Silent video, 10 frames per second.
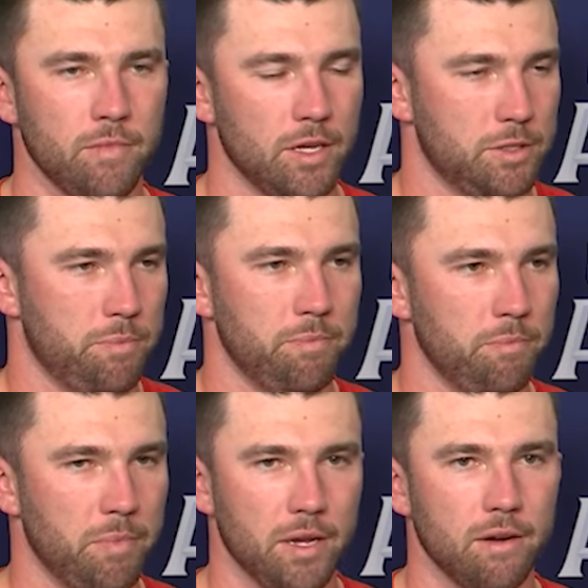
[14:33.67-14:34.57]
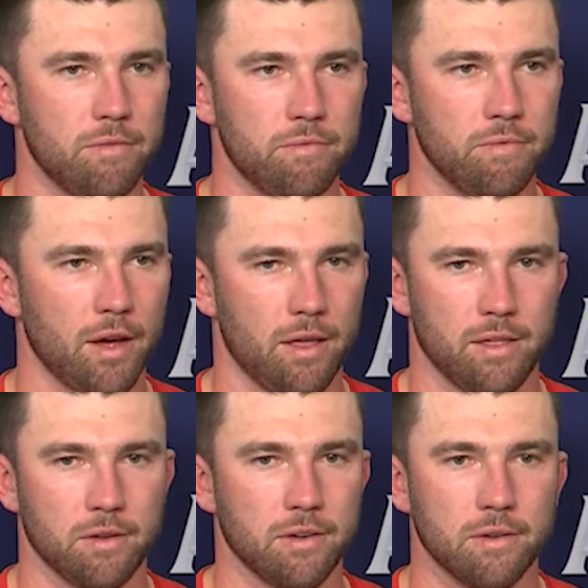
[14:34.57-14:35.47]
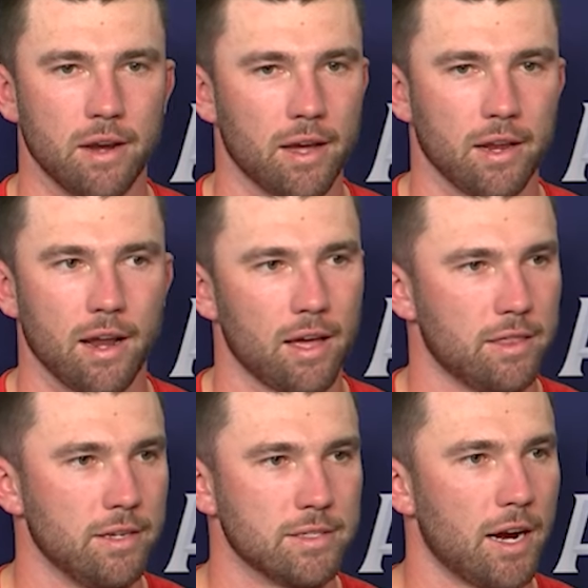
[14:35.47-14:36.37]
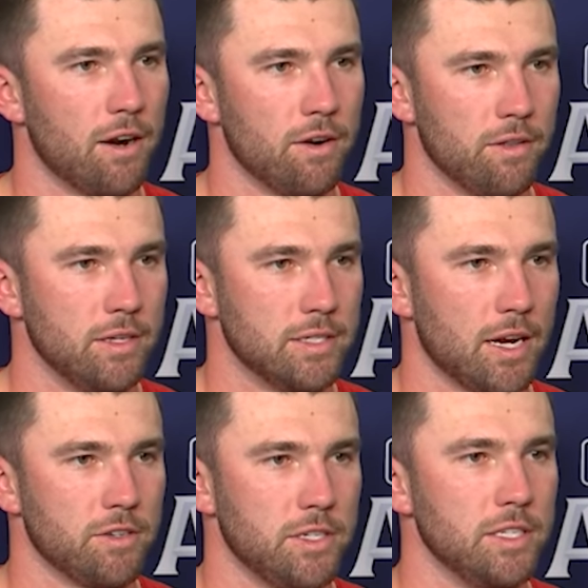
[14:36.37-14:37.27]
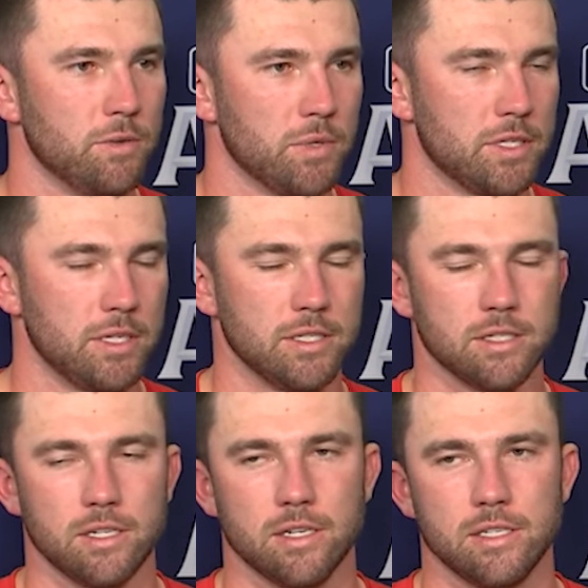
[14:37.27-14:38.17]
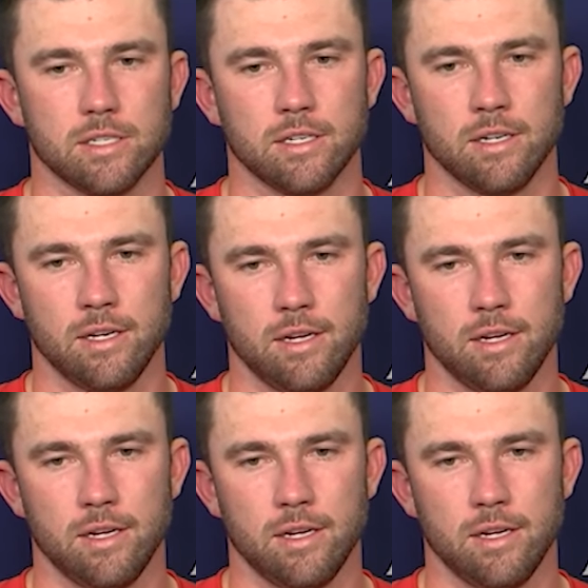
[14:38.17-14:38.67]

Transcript: It's been, I think, neck and neck the entire season with the season series, and